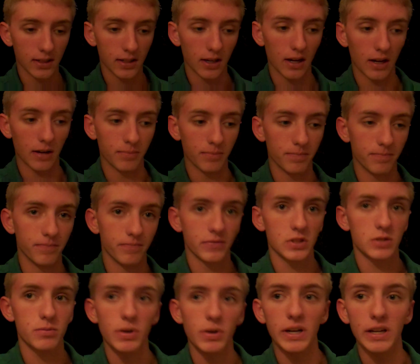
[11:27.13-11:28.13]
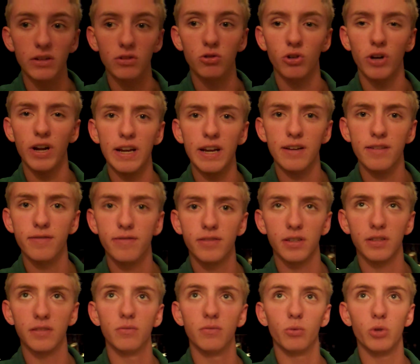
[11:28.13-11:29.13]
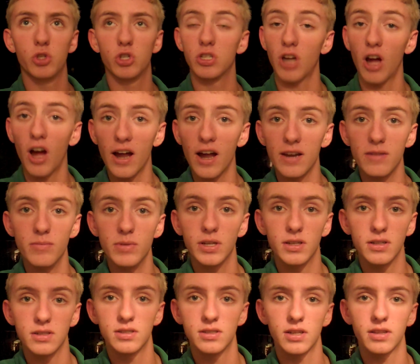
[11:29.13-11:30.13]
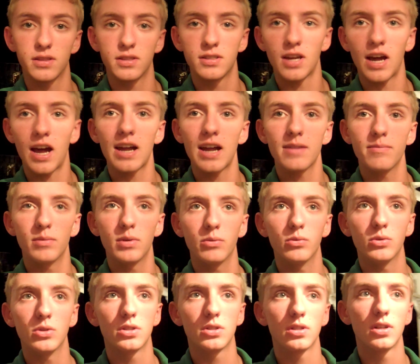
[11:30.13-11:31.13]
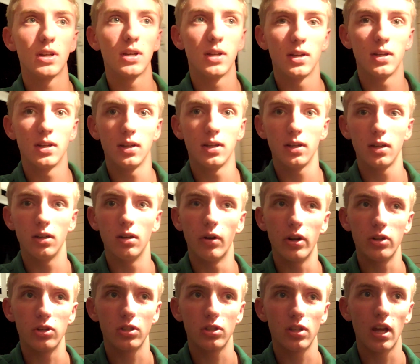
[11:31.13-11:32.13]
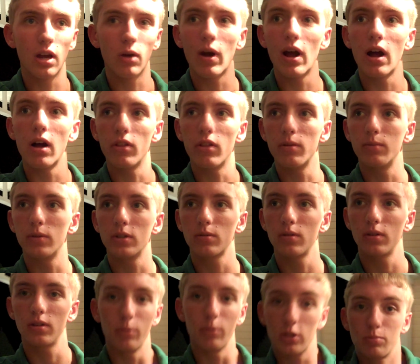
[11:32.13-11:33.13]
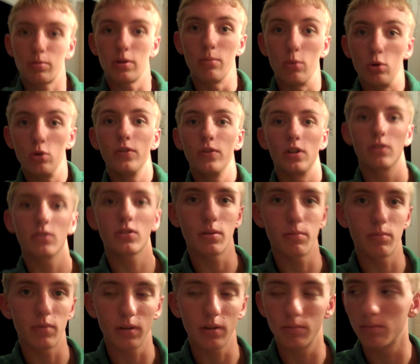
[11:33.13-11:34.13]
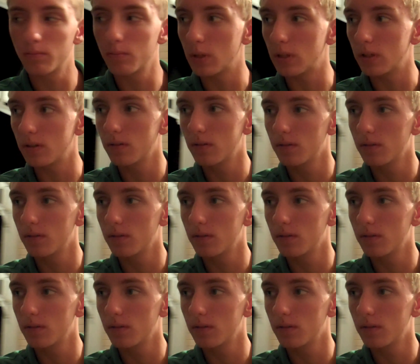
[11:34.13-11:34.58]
Um, it's been engraved, and which is odd because at the time it was, you know, I just thought, wow, there must it must be a movie or something. But